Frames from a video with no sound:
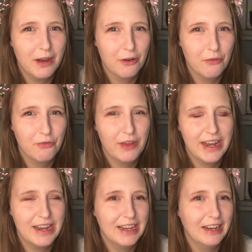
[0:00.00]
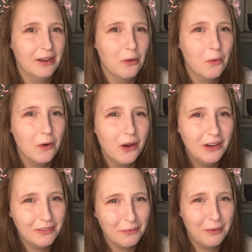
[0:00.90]
without offending
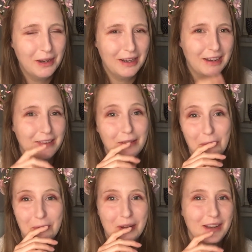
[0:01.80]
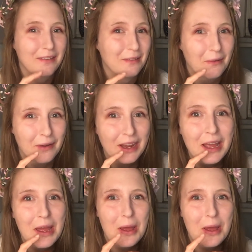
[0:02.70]
locals really, so I'm really sorry,